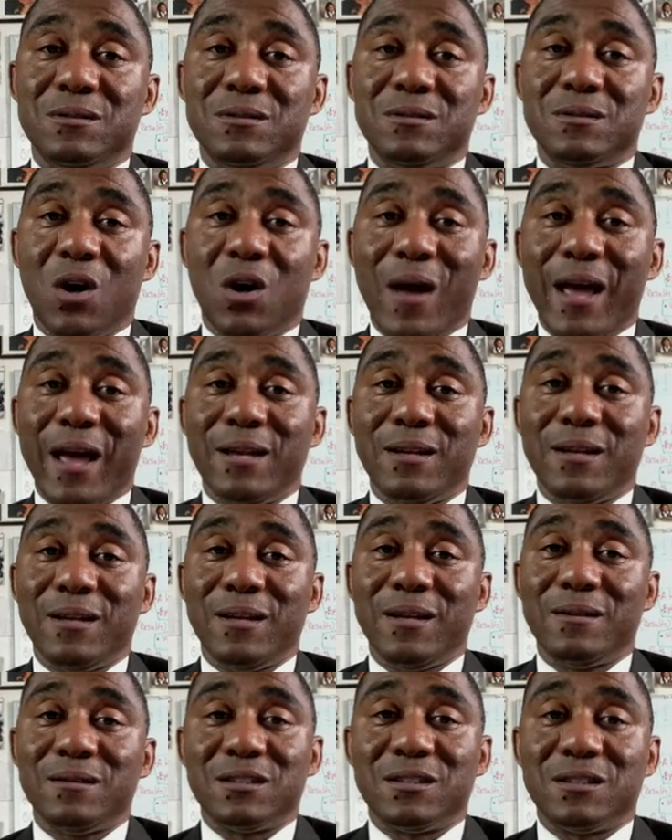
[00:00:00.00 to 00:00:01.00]
All right?
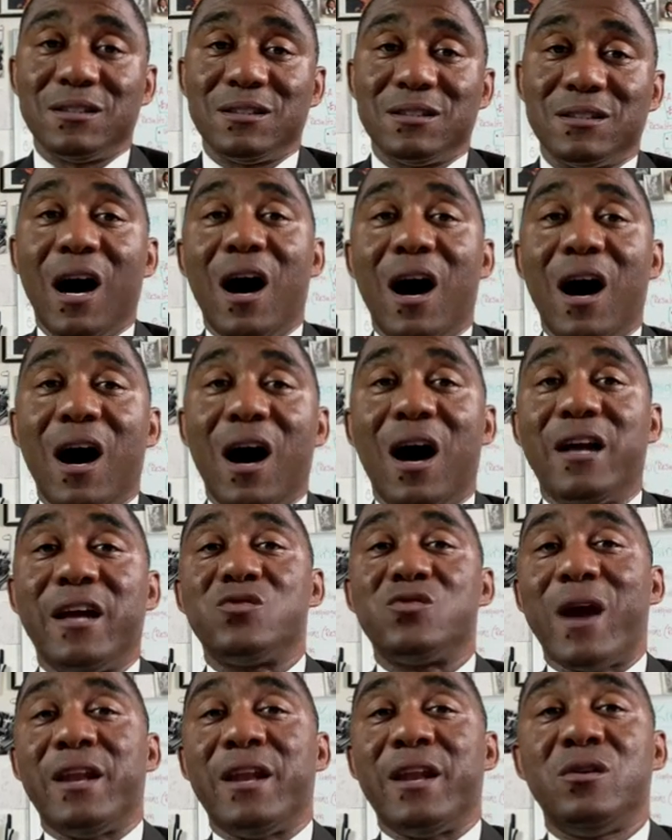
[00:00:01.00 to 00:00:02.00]
Because God is
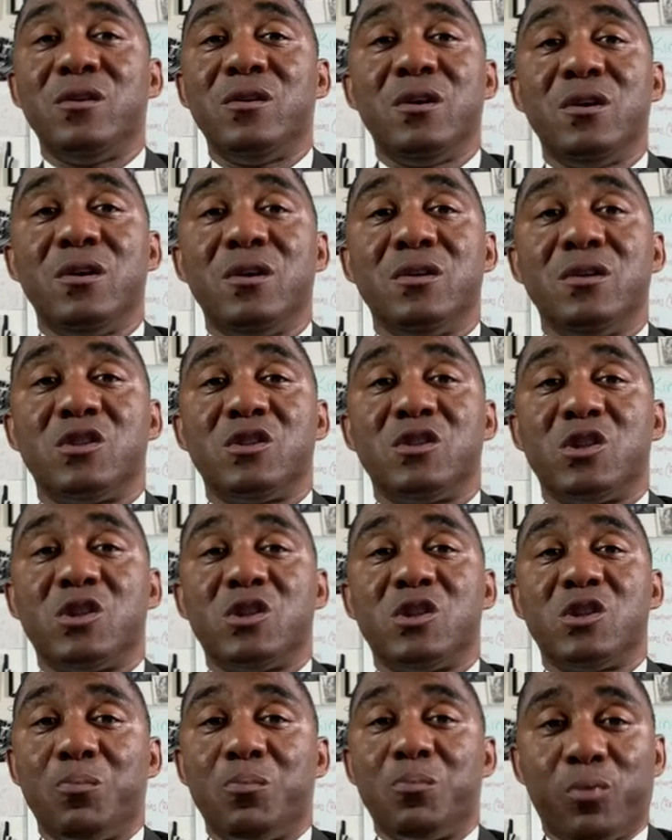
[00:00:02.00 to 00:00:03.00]
reigning
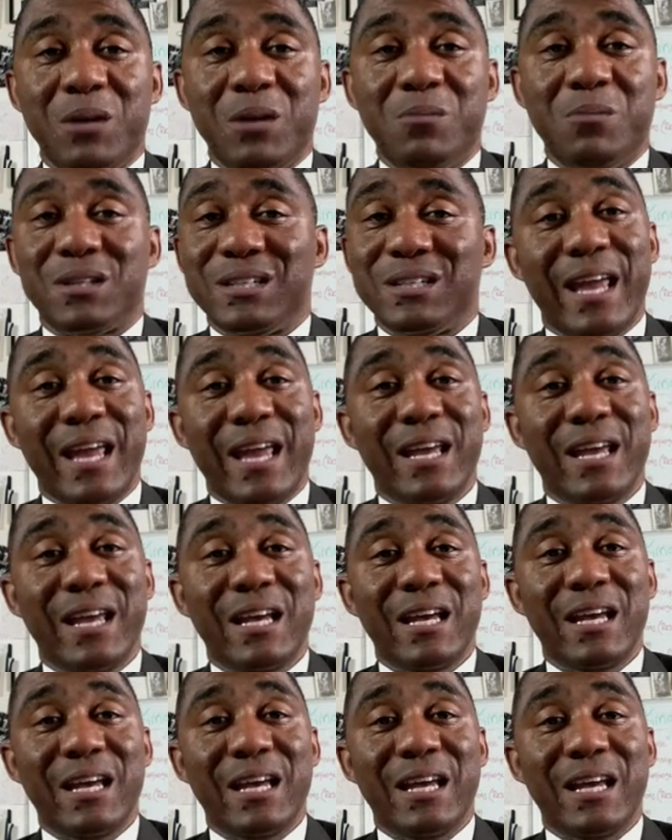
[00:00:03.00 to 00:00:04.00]
supreme today,
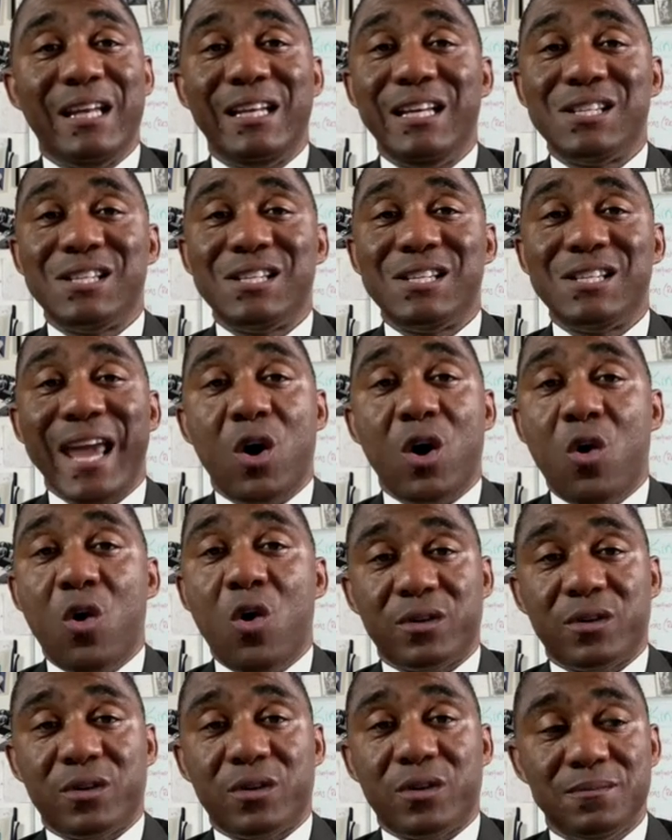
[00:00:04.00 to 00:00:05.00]
and he's taking
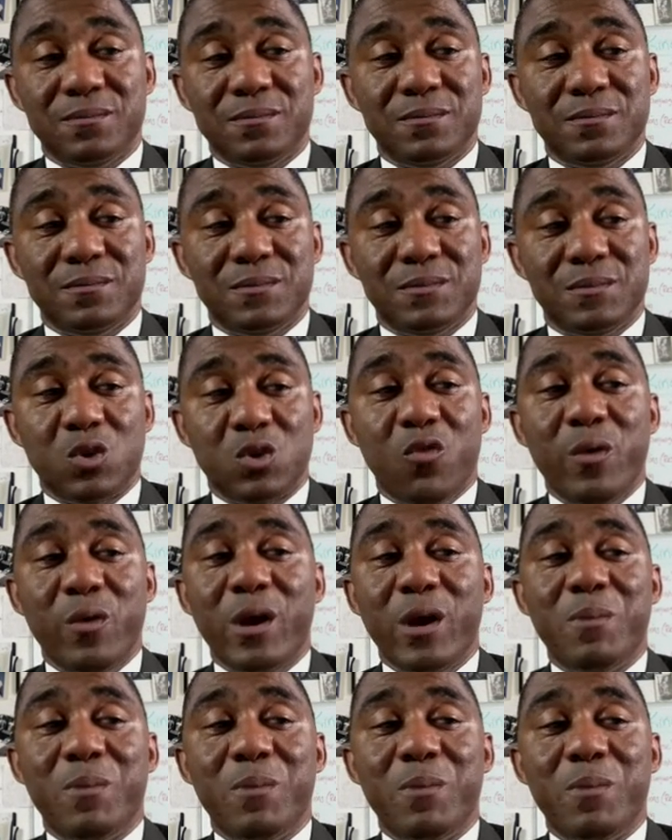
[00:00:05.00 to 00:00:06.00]
over. So
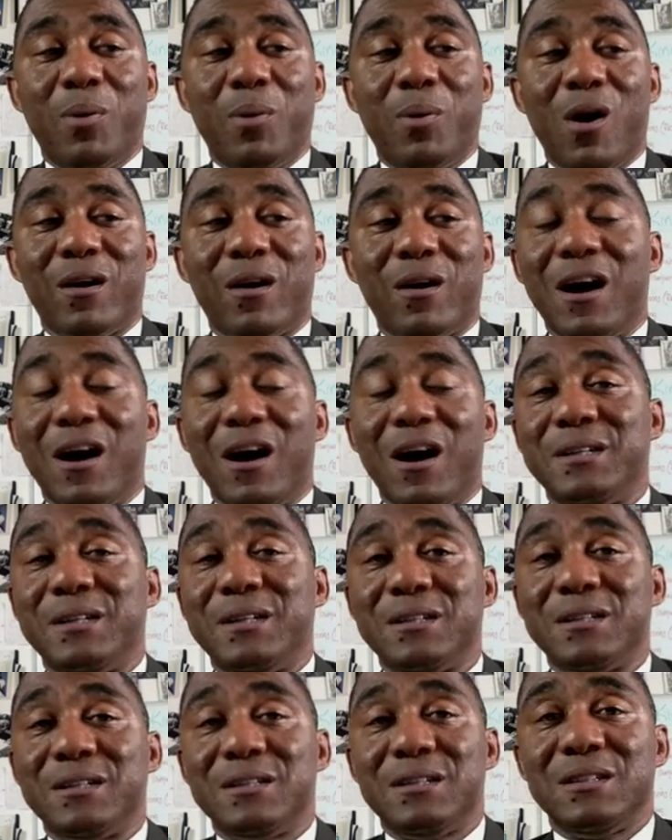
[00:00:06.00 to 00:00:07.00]
if we're going to be a part of
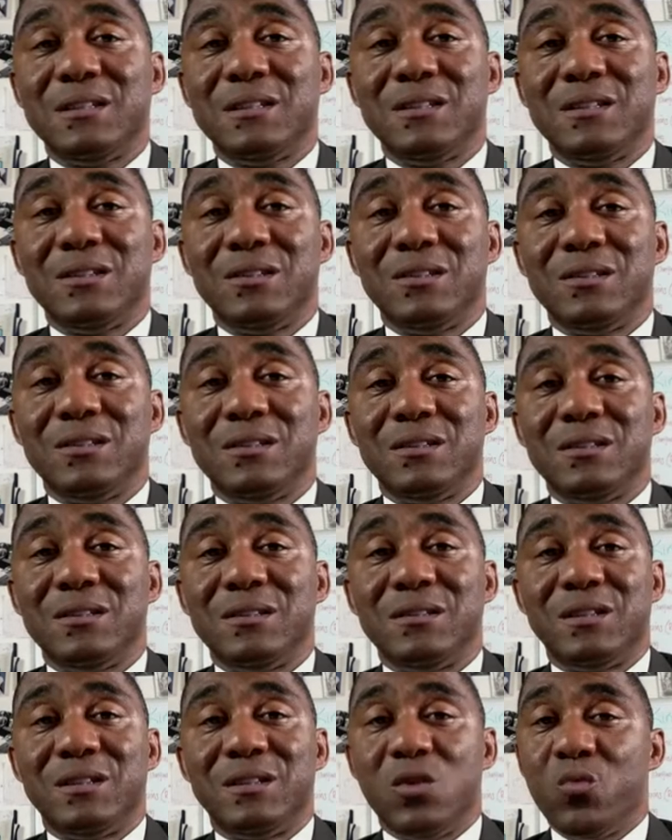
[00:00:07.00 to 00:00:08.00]
it,
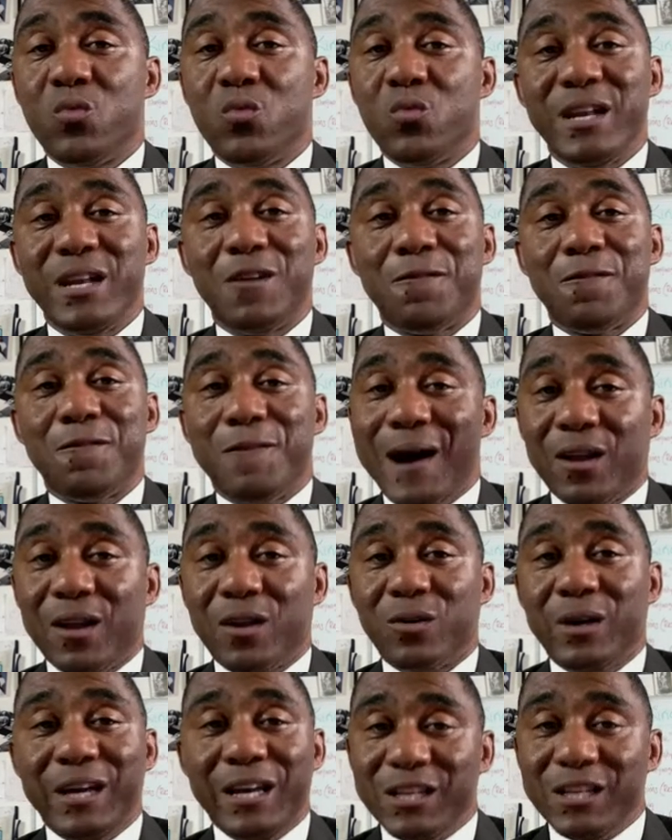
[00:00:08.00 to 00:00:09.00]
then we need to
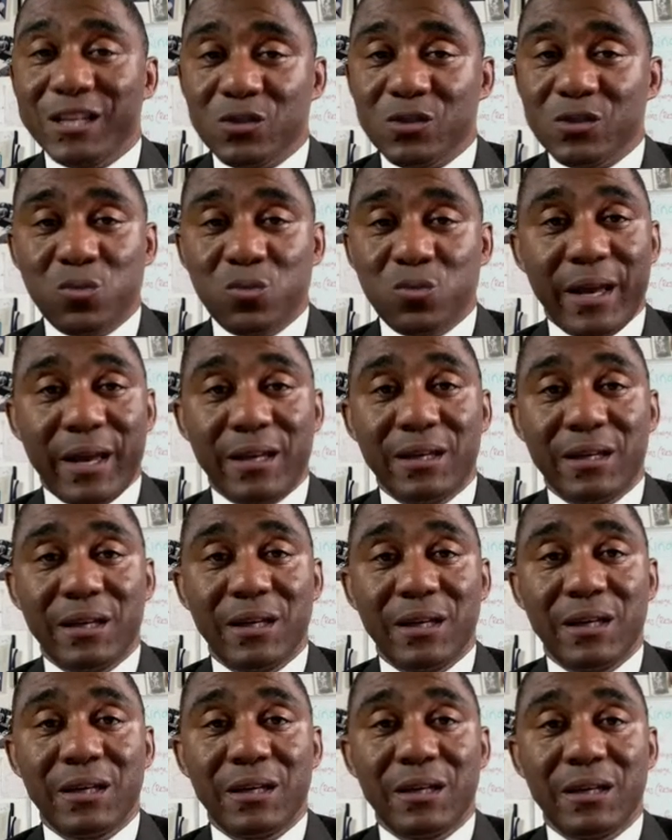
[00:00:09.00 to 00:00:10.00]
follow his way,
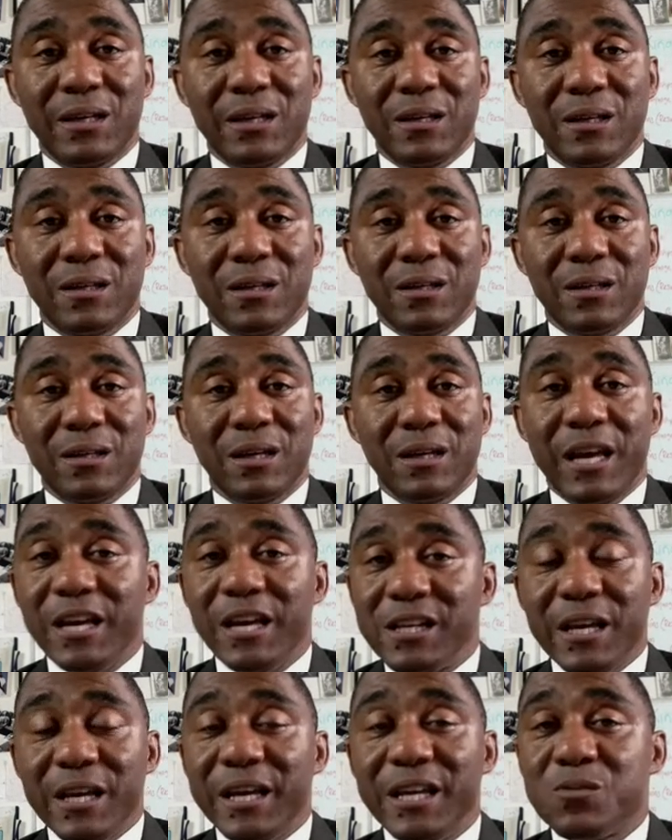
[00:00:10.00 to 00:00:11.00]

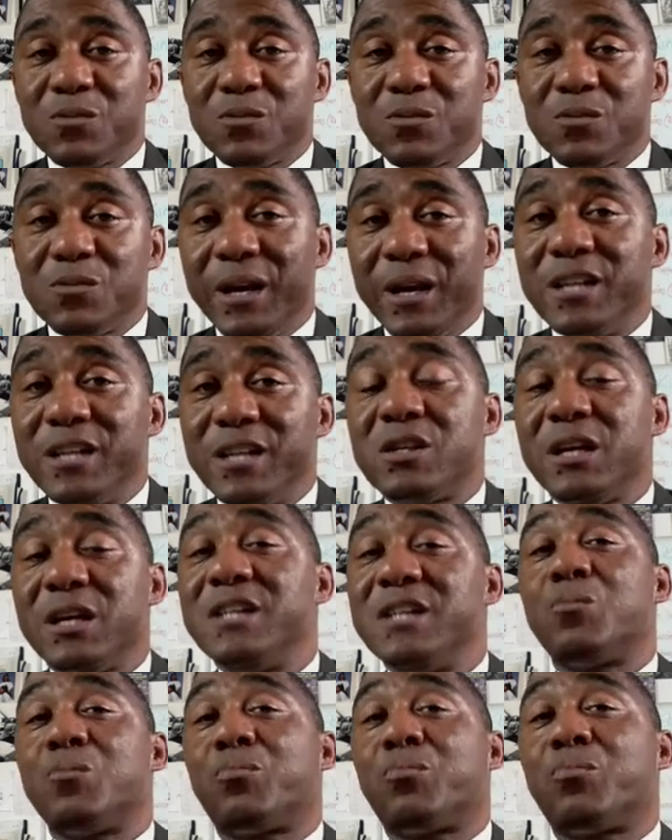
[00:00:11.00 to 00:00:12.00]

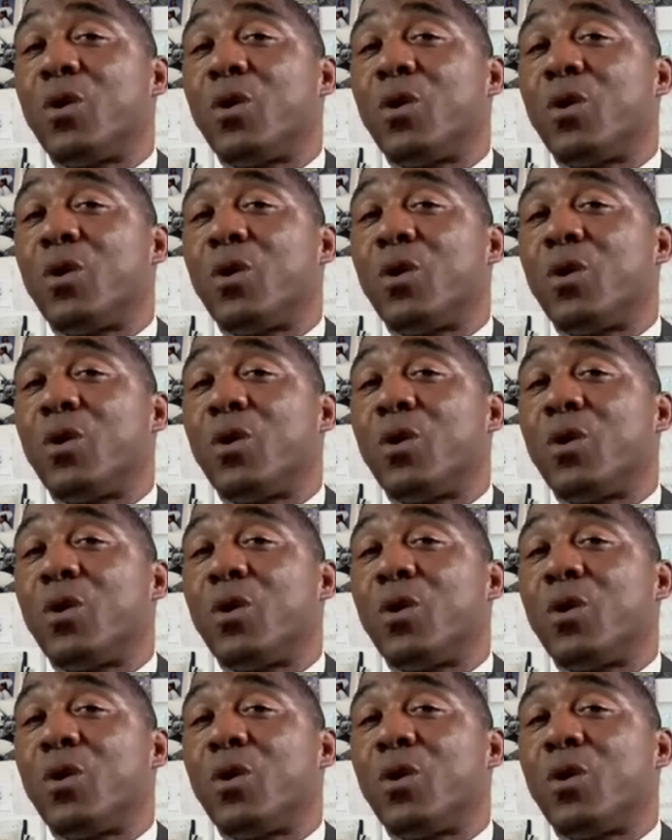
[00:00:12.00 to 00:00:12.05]
his